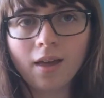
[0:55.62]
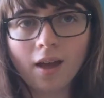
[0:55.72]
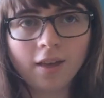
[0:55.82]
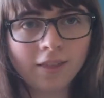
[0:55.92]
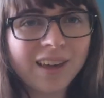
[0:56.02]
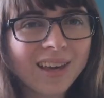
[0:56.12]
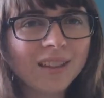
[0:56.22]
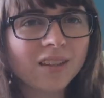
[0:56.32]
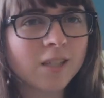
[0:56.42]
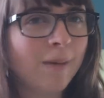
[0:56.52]
I think
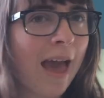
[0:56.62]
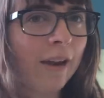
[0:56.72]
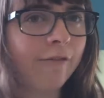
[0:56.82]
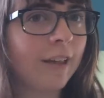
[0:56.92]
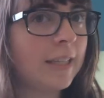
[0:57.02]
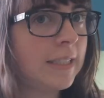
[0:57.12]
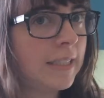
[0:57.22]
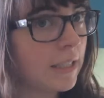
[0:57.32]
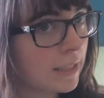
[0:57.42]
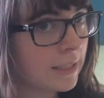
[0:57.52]
in the span of like
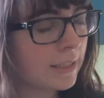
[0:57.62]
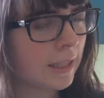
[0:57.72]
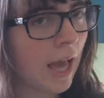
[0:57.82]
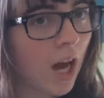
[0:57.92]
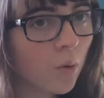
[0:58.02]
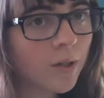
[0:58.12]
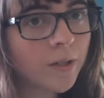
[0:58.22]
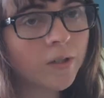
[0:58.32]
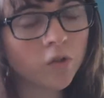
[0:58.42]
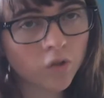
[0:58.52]
6
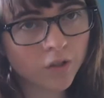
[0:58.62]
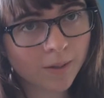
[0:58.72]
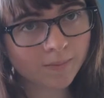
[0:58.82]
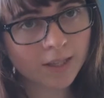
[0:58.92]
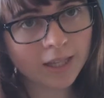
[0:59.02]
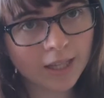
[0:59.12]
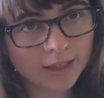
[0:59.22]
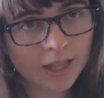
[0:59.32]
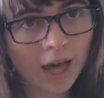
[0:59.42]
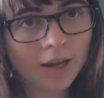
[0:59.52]
hours or something
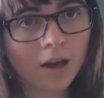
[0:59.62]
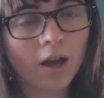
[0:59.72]
like that.